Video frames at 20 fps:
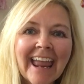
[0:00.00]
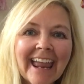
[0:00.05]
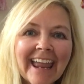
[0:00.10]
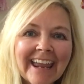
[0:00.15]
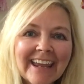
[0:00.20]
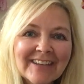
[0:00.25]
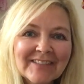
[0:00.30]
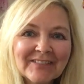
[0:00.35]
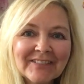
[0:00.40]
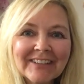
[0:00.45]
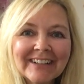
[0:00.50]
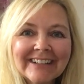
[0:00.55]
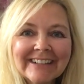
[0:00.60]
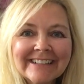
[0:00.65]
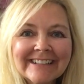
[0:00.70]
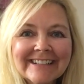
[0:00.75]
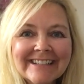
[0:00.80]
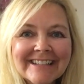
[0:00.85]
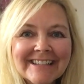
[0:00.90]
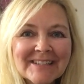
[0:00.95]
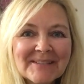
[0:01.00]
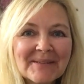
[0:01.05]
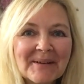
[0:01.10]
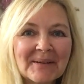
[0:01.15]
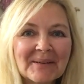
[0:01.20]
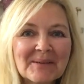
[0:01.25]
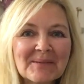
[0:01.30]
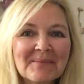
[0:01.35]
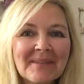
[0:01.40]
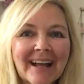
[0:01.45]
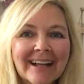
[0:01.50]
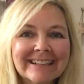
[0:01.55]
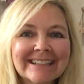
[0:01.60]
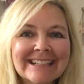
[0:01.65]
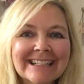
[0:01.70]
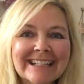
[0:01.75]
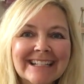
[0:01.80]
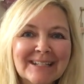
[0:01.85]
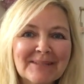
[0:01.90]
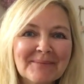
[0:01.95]
Hey friends, welcome back
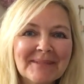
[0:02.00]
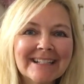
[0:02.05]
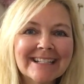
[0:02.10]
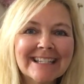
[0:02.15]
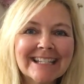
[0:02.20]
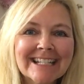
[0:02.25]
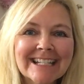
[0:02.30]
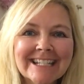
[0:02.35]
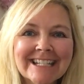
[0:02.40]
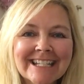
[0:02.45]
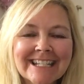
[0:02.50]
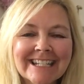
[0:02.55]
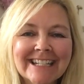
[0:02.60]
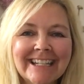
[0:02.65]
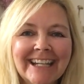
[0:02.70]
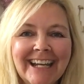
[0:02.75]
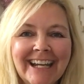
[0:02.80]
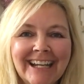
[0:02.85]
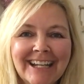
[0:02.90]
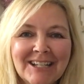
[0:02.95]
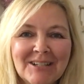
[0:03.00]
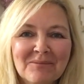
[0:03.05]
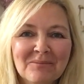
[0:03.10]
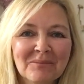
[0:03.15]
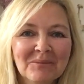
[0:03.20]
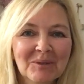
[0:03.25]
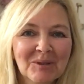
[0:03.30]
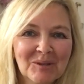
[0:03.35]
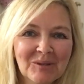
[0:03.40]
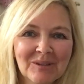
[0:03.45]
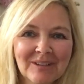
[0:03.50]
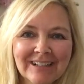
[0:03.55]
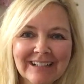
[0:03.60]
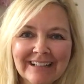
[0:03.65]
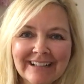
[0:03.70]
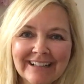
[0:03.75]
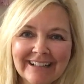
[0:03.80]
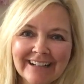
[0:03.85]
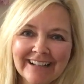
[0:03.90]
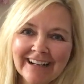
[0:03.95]
to Kimmie's Kitchen and
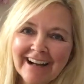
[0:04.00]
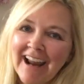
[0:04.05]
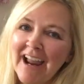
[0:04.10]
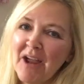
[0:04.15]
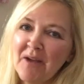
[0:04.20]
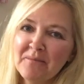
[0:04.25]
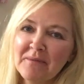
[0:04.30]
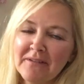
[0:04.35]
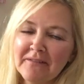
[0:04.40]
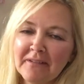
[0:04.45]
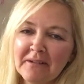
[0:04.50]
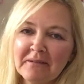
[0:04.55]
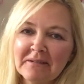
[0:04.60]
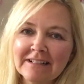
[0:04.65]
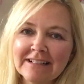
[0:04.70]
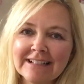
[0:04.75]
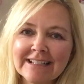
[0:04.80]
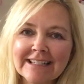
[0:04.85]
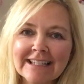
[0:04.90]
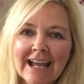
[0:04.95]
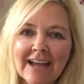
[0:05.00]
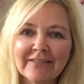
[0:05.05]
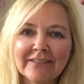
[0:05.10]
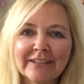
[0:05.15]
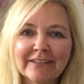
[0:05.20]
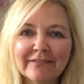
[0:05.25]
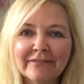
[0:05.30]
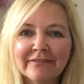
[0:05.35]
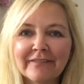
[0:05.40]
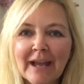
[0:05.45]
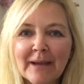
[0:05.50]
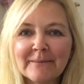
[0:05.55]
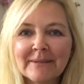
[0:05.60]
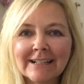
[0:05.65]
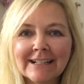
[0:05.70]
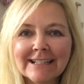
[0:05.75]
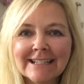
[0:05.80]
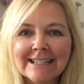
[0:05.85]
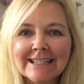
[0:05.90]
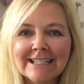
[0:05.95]
more. I hope everyone's having a
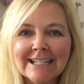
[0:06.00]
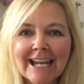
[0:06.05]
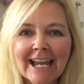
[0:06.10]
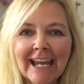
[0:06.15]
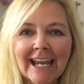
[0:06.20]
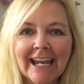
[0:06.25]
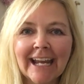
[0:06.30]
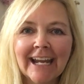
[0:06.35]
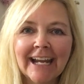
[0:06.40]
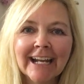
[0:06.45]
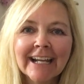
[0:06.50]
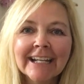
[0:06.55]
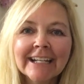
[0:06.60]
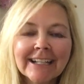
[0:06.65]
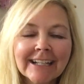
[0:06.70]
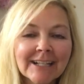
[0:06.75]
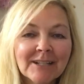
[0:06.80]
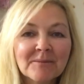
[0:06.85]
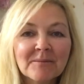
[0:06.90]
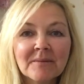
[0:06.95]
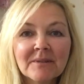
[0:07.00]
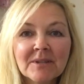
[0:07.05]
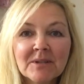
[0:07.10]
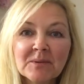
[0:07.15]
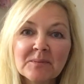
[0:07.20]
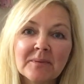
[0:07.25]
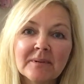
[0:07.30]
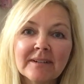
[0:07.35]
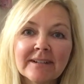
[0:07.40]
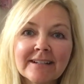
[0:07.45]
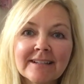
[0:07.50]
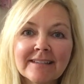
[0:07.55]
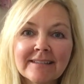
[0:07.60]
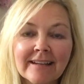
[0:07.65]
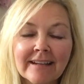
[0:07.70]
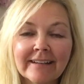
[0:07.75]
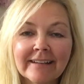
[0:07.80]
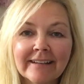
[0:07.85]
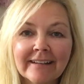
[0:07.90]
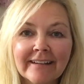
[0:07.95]
fabulous day. I'm super
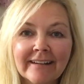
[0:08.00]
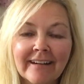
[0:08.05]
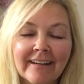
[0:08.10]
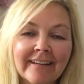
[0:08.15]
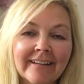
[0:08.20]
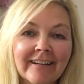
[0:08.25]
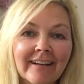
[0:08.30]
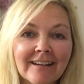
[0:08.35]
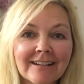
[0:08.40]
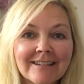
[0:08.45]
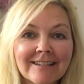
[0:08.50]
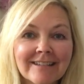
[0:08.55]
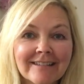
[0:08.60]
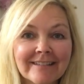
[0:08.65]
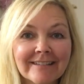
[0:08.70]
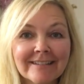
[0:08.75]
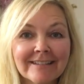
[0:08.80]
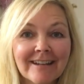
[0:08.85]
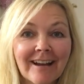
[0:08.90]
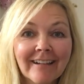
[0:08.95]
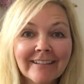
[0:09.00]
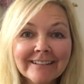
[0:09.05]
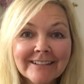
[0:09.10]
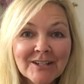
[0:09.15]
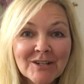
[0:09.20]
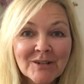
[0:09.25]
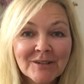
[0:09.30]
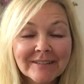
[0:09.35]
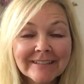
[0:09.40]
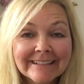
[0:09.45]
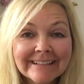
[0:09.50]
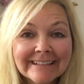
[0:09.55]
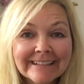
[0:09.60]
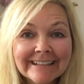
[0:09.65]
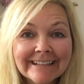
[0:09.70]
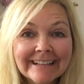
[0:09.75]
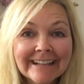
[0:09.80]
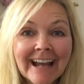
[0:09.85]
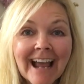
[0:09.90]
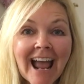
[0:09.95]
excited. I got to the Dollar
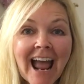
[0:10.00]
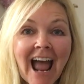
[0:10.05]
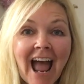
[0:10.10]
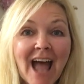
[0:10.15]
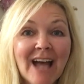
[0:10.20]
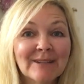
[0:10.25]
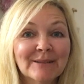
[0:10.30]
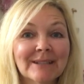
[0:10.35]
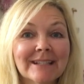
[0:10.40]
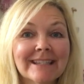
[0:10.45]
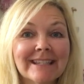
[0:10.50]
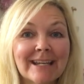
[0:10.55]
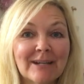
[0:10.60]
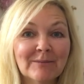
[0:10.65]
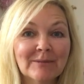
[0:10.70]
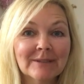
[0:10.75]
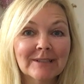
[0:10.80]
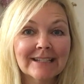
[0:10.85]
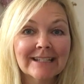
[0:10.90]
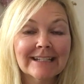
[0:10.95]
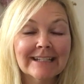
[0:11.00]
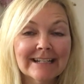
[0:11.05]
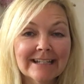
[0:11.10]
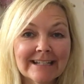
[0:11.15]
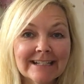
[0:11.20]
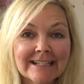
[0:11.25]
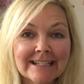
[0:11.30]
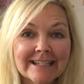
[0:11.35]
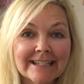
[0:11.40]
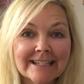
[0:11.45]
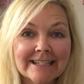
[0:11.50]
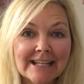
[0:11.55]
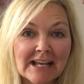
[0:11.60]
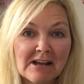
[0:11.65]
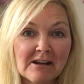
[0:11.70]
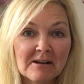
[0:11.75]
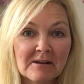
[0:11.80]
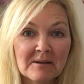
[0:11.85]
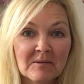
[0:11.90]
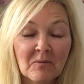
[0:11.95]
Tree. I was able to get
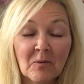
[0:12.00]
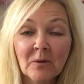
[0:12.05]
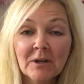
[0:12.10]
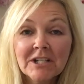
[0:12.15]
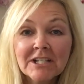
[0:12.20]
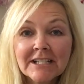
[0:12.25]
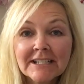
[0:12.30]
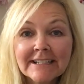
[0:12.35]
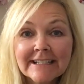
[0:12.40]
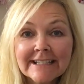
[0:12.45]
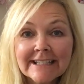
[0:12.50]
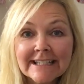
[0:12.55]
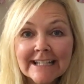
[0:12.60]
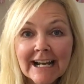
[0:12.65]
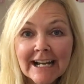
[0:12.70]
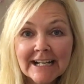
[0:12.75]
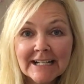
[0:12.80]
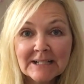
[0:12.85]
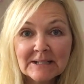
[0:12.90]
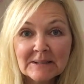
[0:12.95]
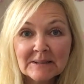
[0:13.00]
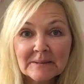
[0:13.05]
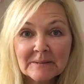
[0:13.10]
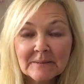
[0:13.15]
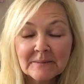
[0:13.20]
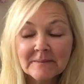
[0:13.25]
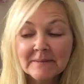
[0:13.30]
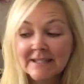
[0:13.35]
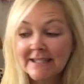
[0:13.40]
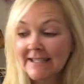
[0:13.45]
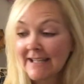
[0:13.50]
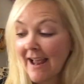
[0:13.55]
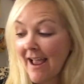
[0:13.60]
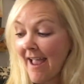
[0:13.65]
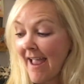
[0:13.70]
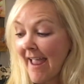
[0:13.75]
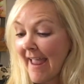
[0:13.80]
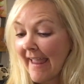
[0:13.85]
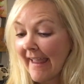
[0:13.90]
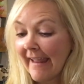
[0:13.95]
some wish list items
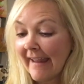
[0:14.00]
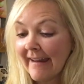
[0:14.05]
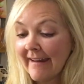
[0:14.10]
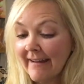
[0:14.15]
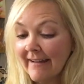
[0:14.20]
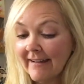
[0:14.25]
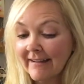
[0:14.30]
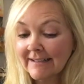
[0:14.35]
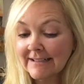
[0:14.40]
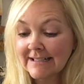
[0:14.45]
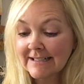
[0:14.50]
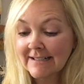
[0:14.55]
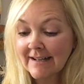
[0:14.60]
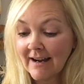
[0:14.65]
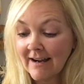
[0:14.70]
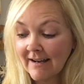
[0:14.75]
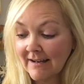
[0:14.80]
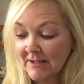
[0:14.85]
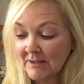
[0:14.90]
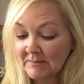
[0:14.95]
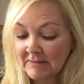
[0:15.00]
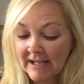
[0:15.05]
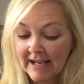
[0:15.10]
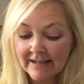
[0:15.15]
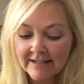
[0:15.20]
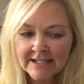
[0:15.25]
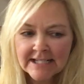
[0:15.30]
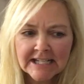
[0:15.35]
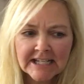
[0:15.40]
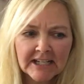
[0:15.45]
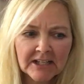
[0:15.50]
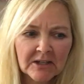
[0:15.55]
and um, I actually got